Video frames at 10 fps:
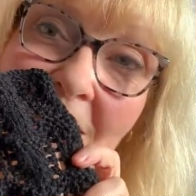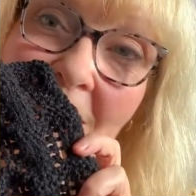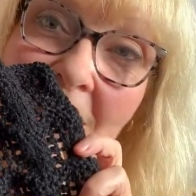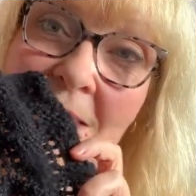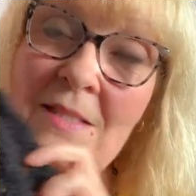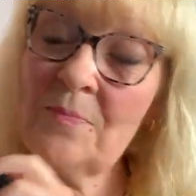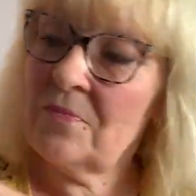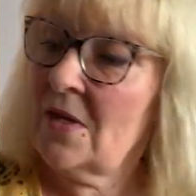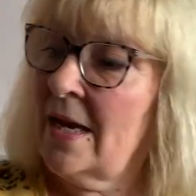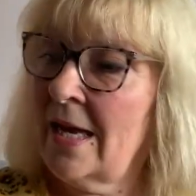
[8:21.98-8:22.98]
And
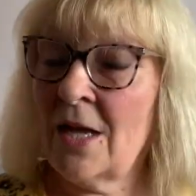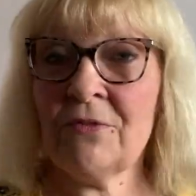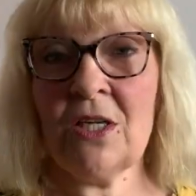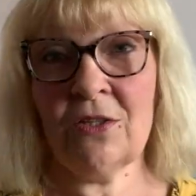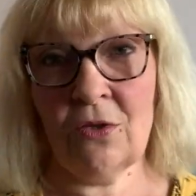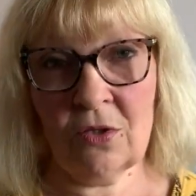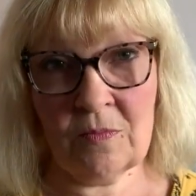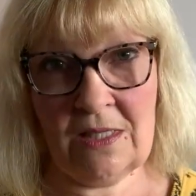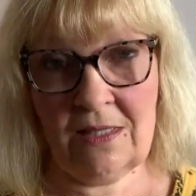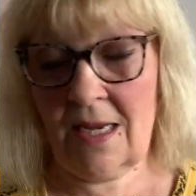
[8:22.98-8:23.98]
I have done the odd
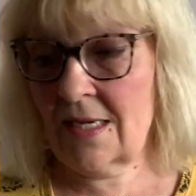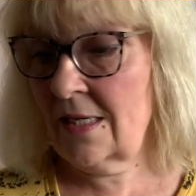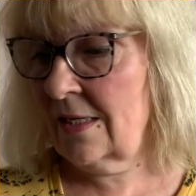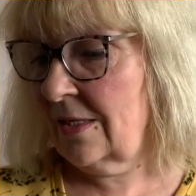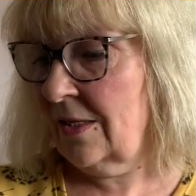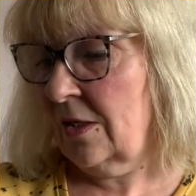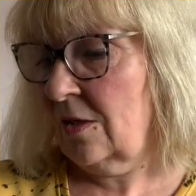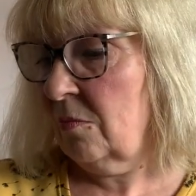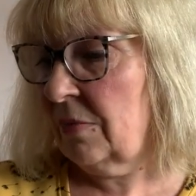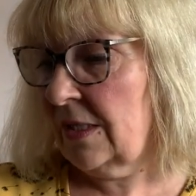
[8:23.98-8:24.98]
mistake,
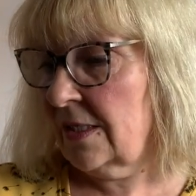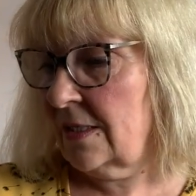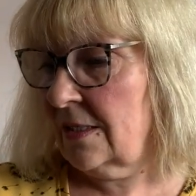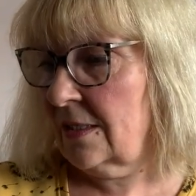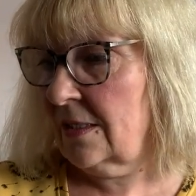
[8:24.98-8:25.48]
but